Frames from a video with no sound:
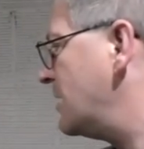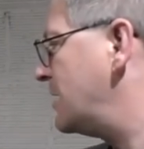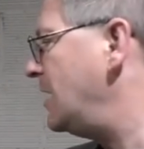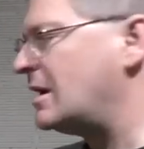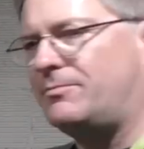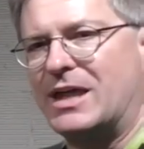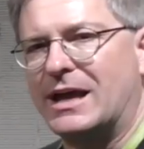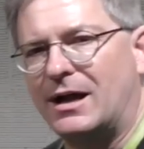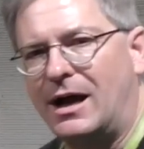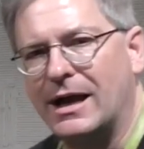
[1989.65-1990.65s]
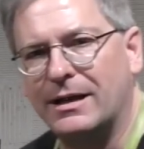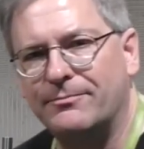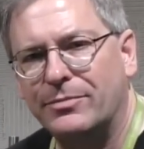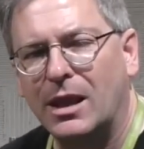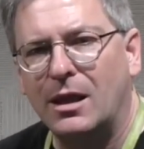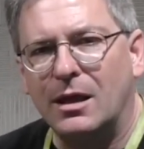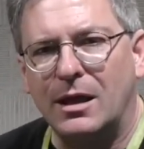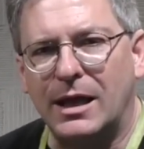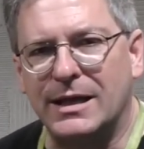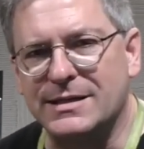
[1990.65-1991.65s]
cut up that high.
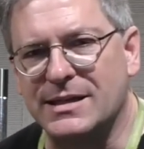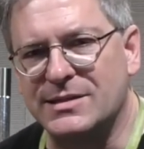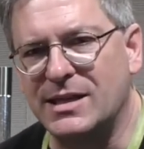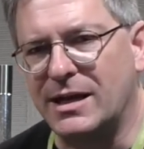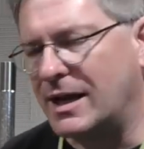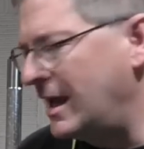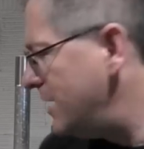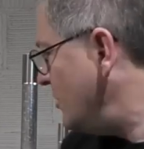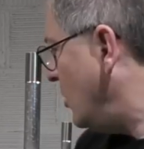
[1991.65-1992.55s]
And as I said, I had to